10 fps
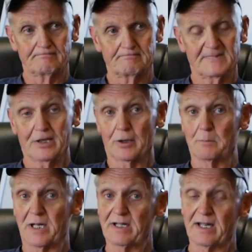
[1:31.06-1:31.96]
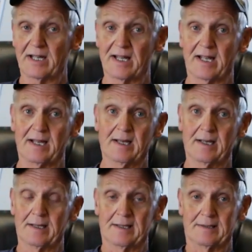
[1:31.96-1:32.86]
Then on Monday, they
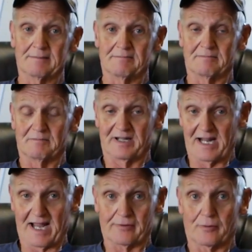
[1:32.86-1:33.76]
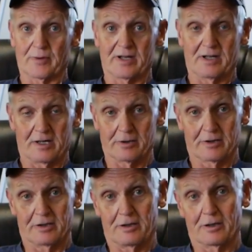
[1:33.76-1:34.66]
gathered with an honor
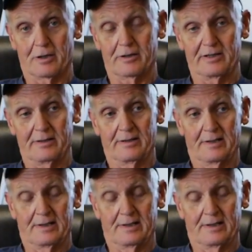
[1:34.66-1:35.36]
guard and